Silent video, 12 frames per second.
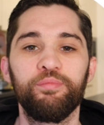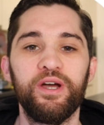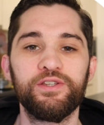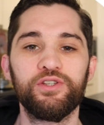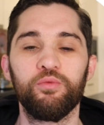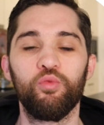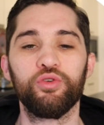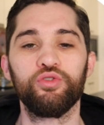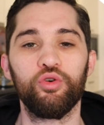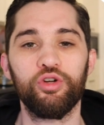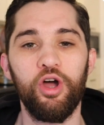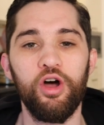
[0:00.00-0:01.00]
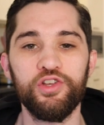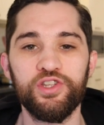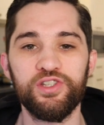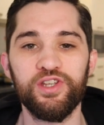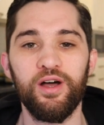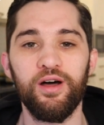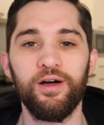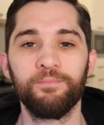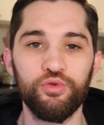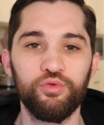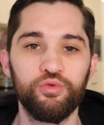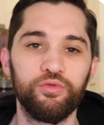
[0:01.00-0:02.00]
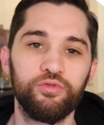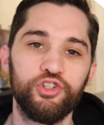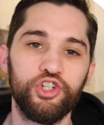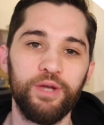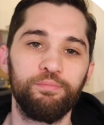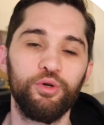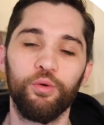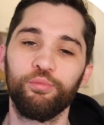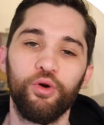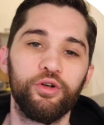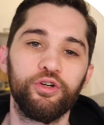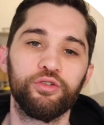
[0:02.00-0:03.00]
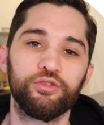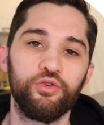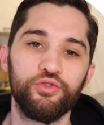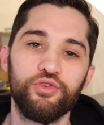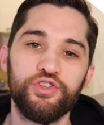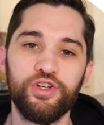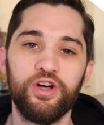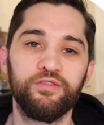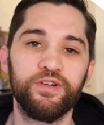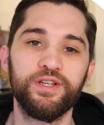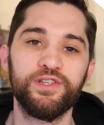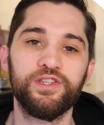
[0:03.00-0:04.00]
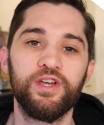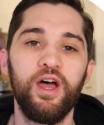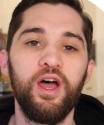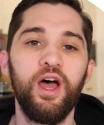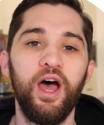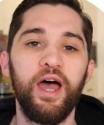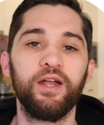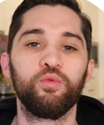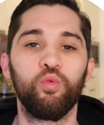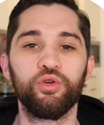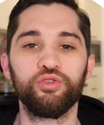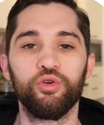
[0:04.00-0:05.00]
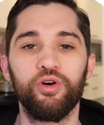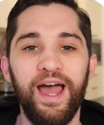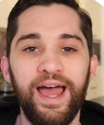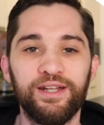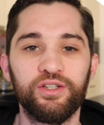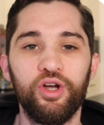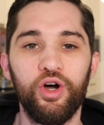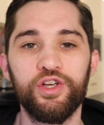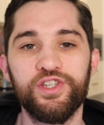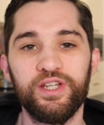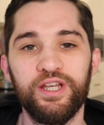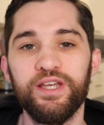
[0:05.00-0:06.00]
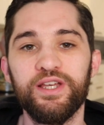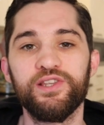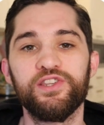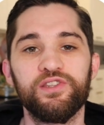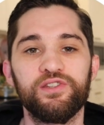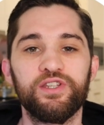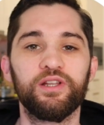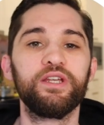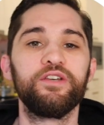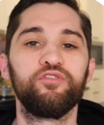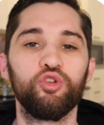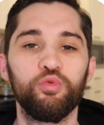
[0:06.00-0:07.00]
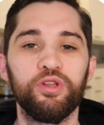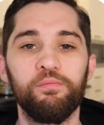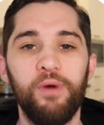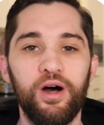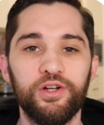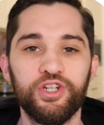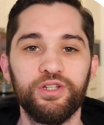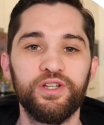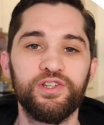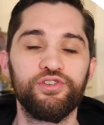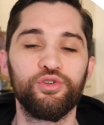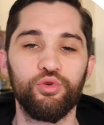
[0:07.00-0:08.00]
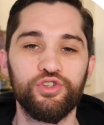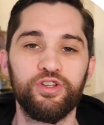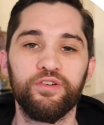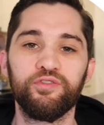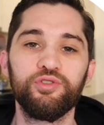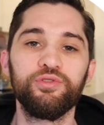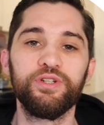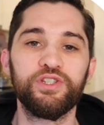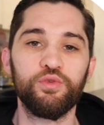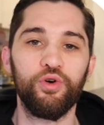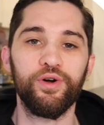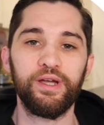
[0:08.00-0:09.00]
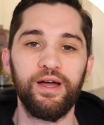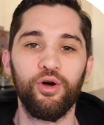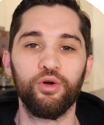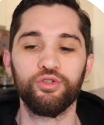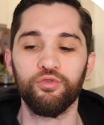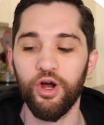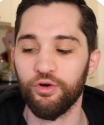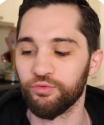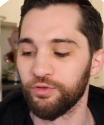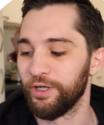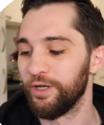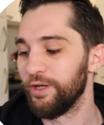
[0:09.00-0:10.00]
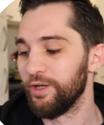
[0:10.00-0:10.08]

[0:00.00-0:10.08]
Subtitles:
based on what your costs are to ship your product or your service and what your ad cost is to leave you with a margin. This is all stuff that you need to work out on your own,